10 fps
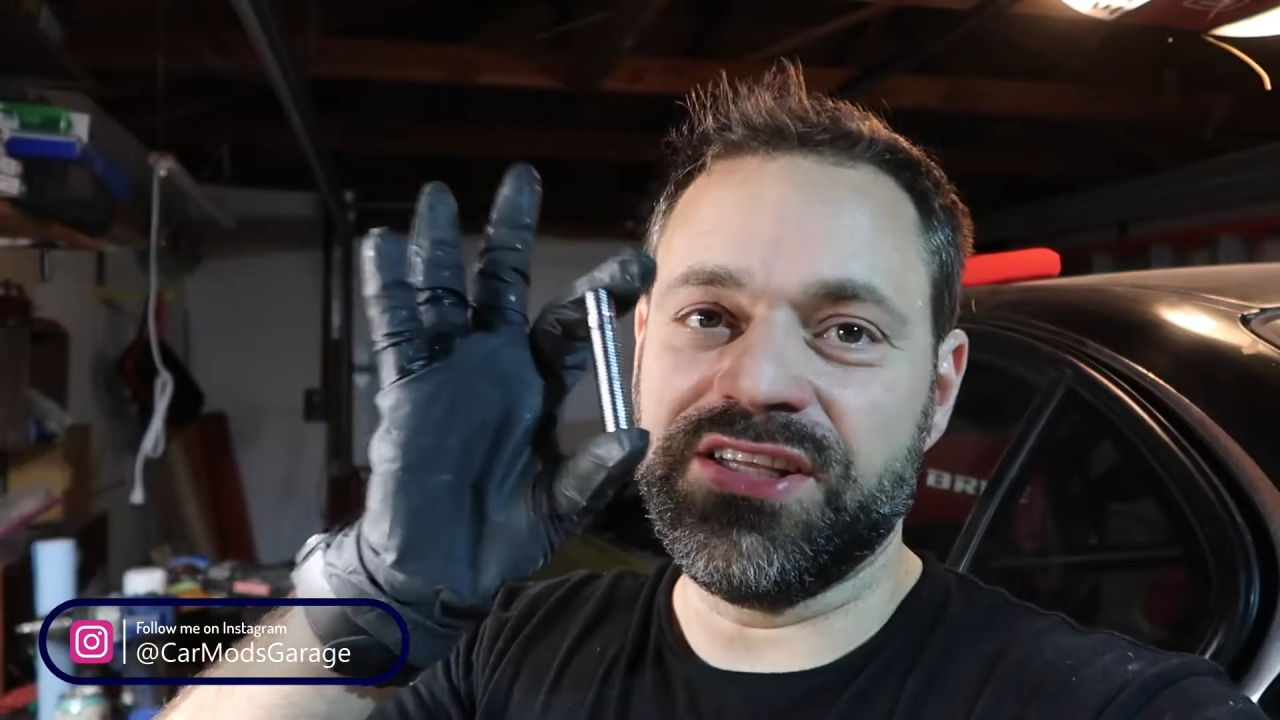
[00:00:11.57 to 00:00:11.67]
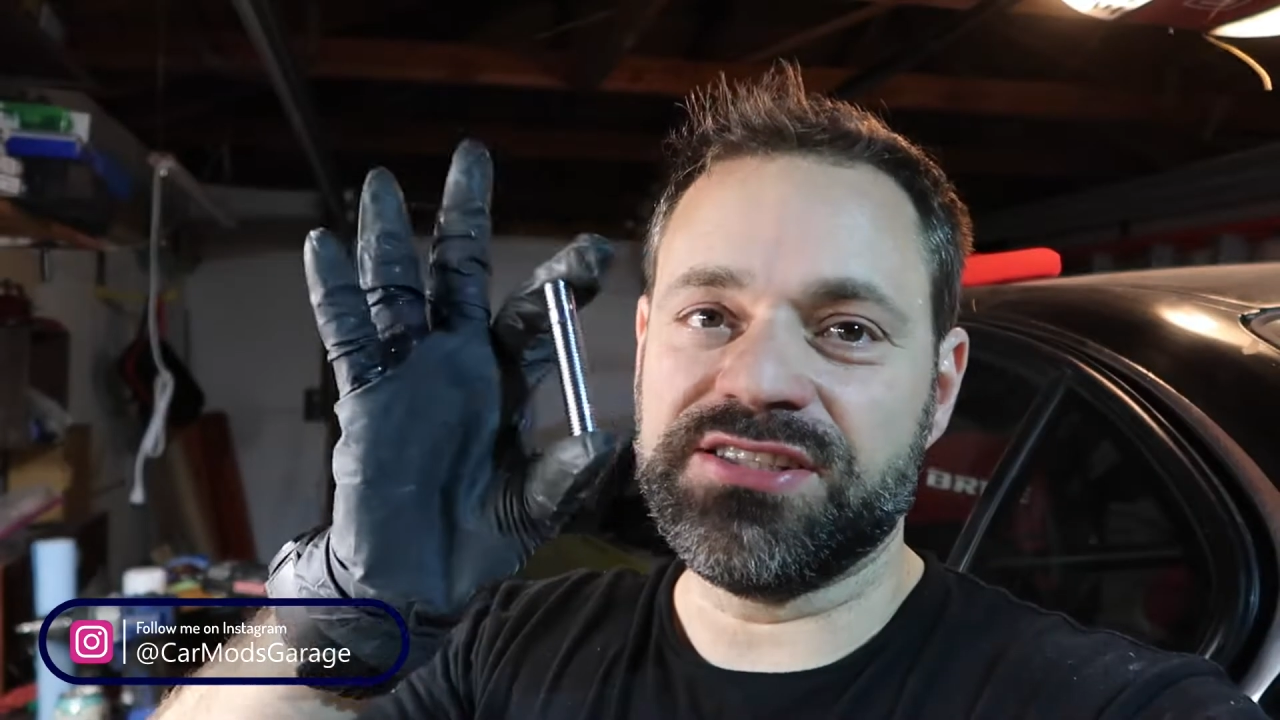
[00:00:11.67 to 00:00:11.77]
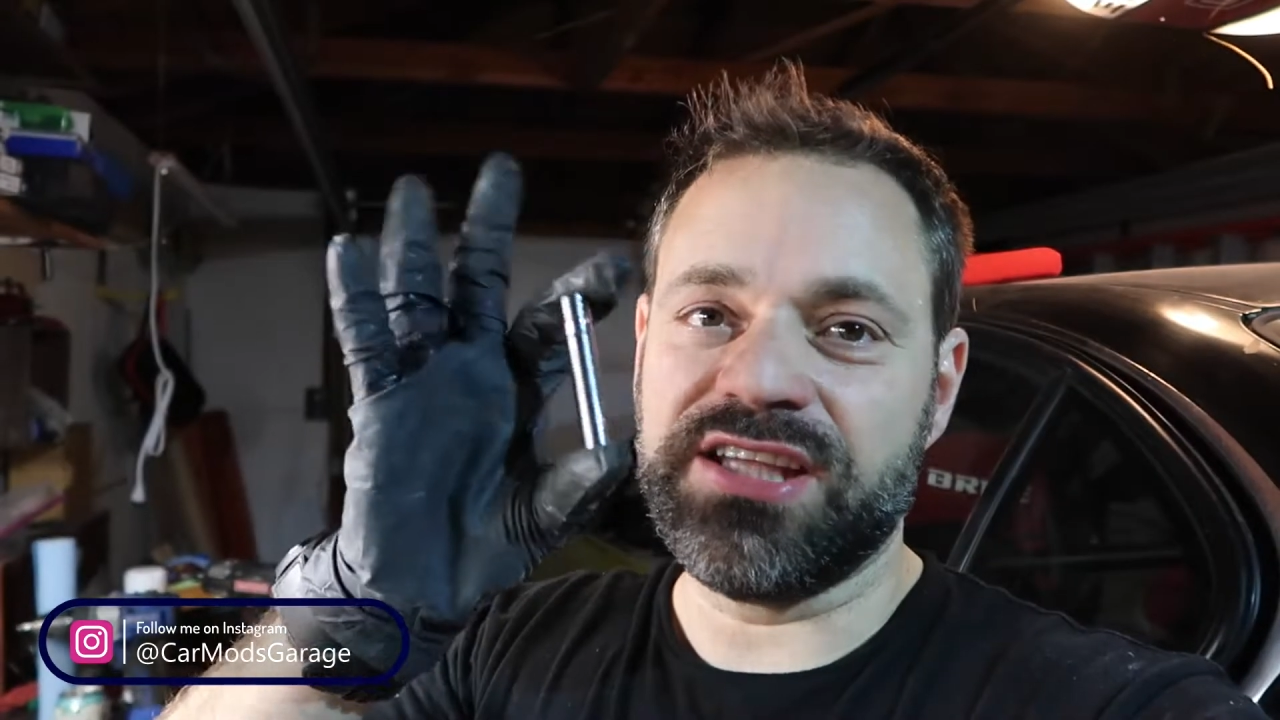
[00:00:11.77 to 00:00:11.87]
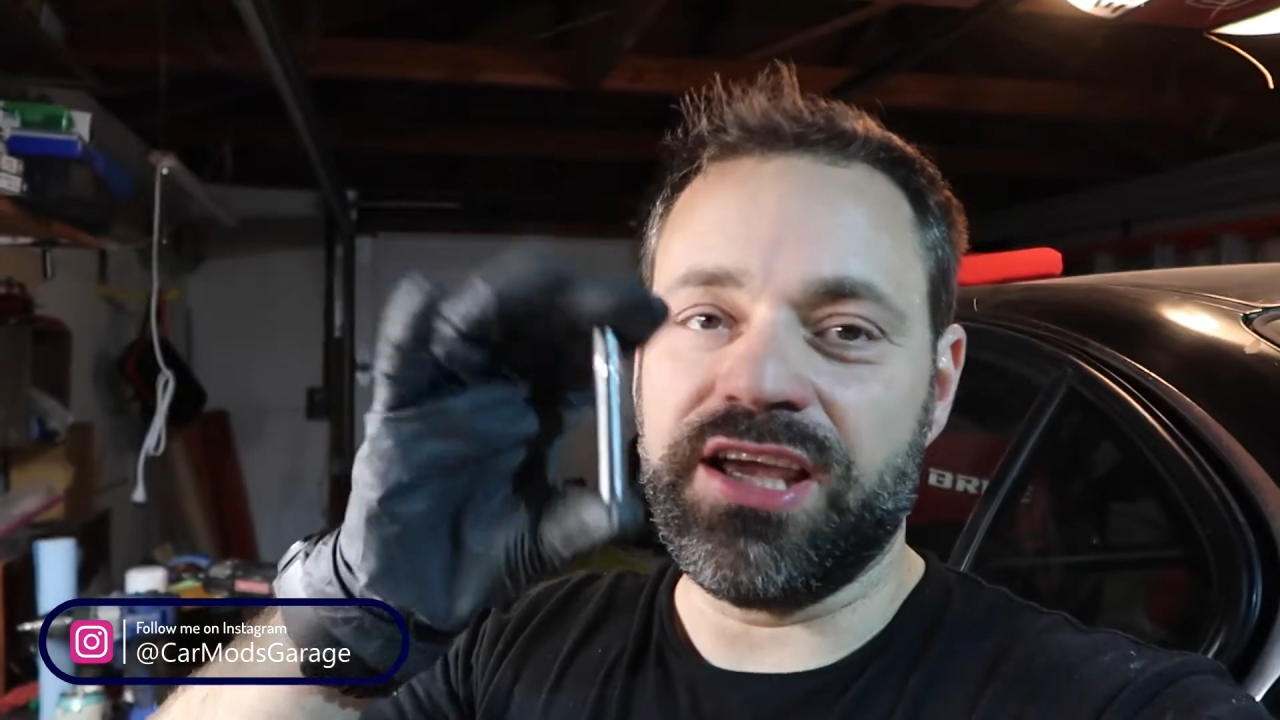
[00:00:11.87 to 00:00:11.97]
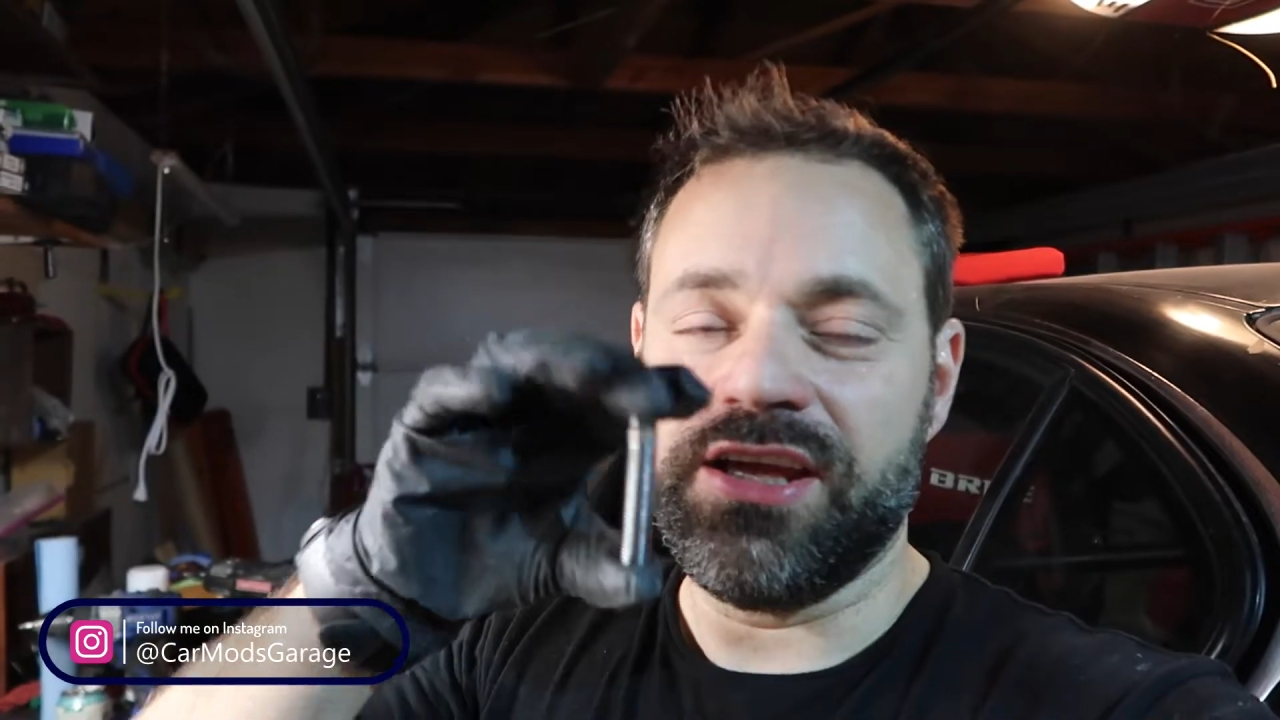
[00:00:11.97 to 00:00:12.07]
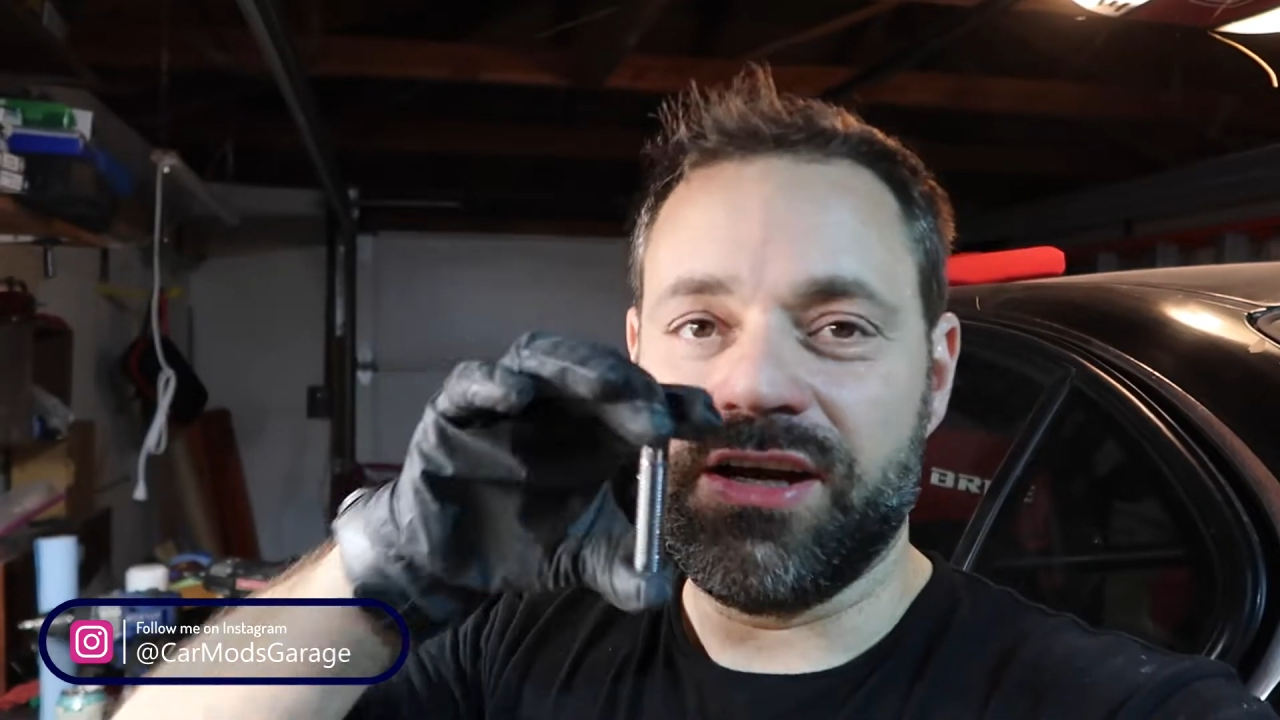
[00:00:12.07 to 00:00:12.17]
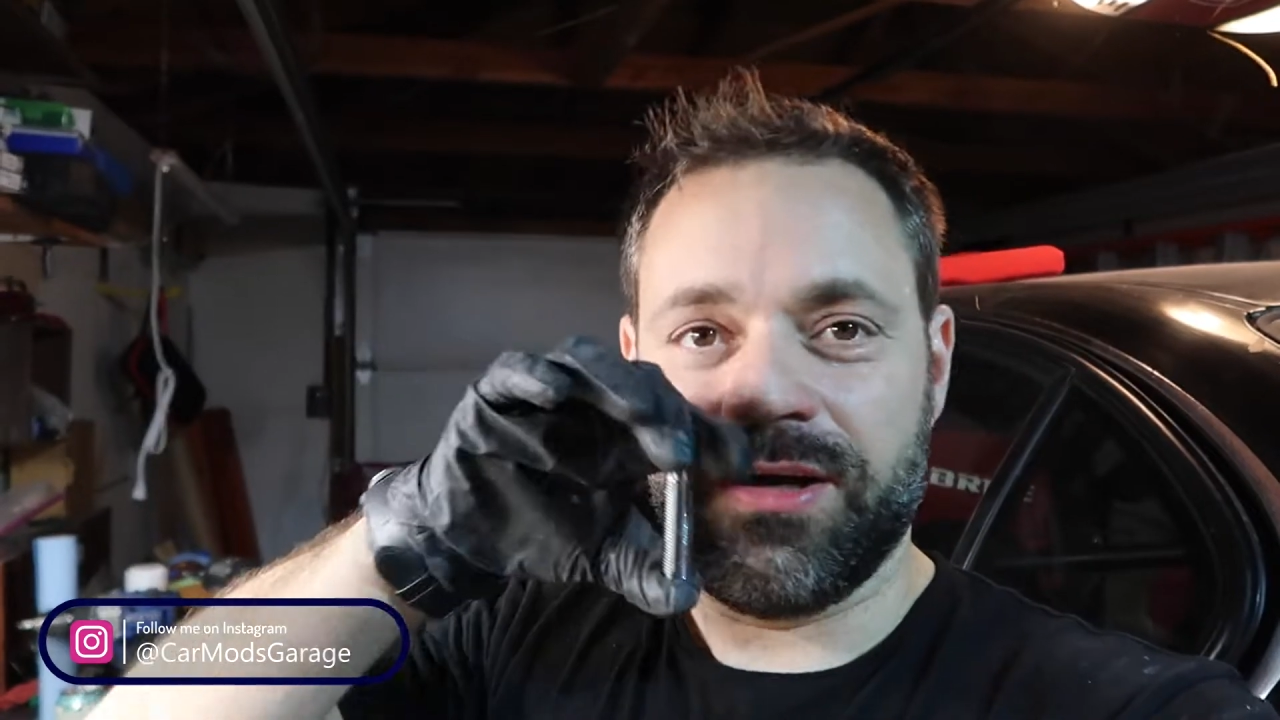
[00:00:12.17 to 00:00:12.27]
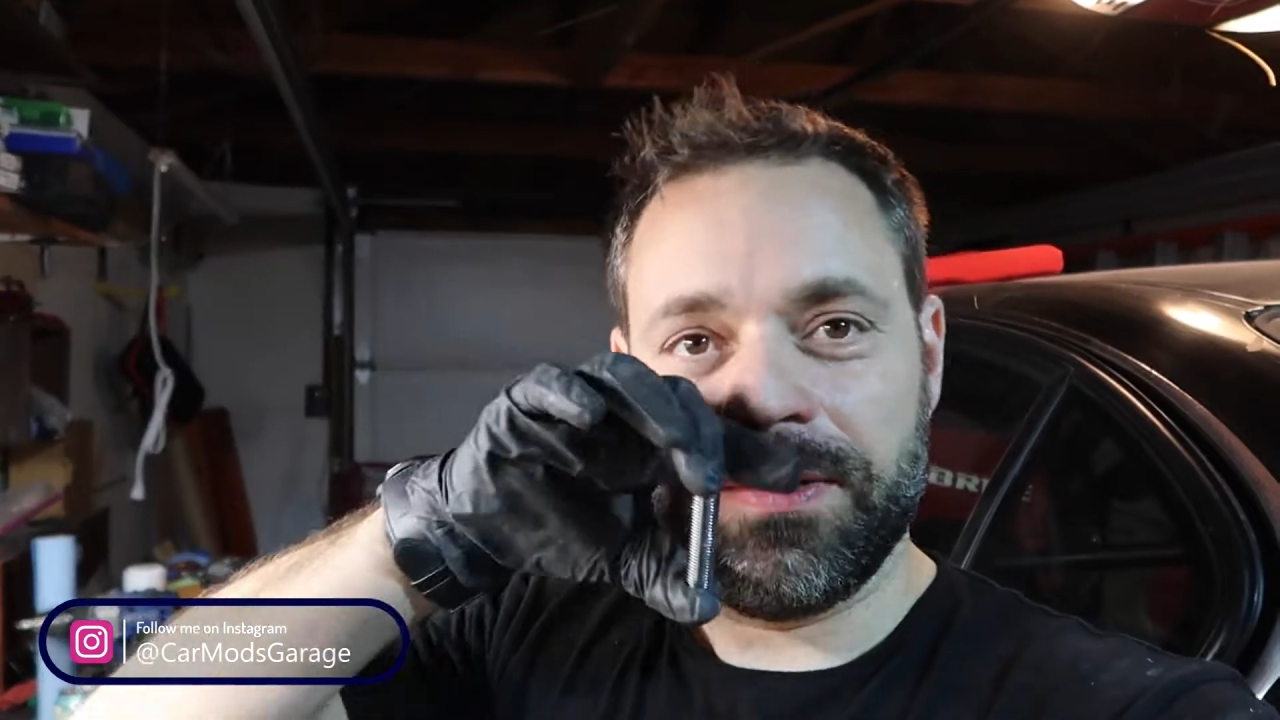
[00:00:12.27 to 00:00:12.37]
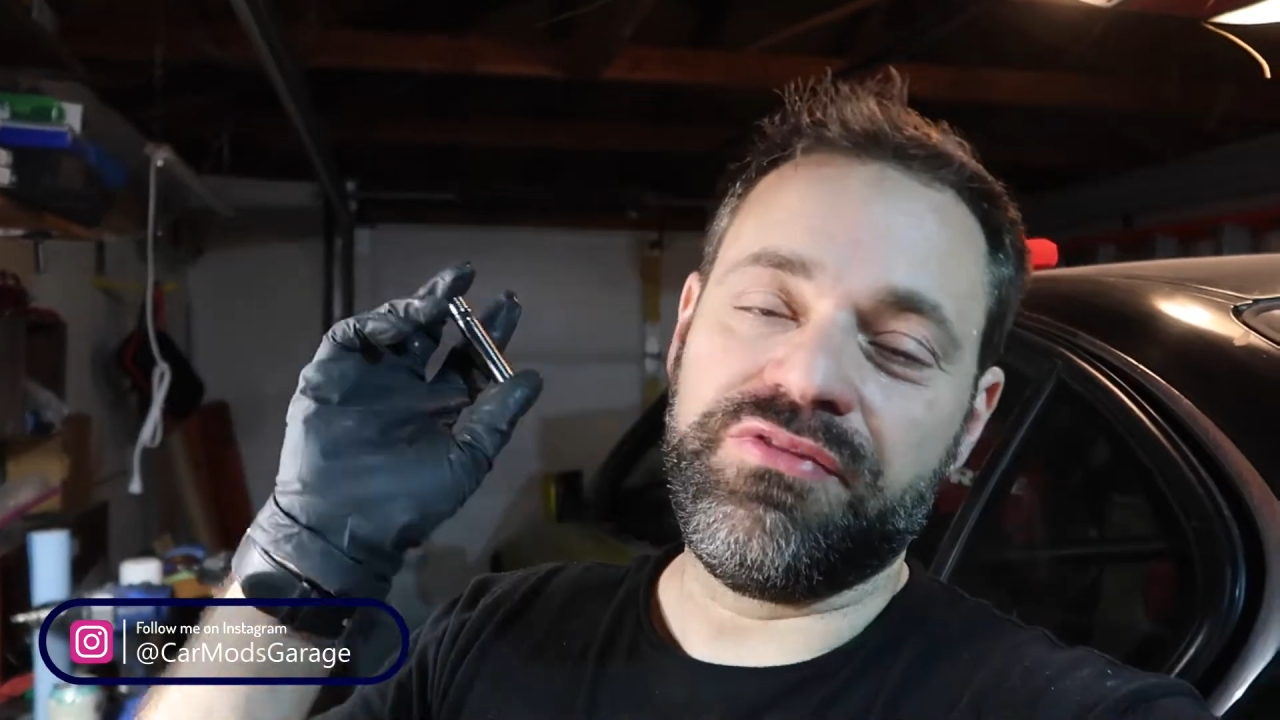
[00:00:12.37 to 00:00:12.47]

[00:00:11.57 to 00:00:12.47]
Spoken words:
this thing here.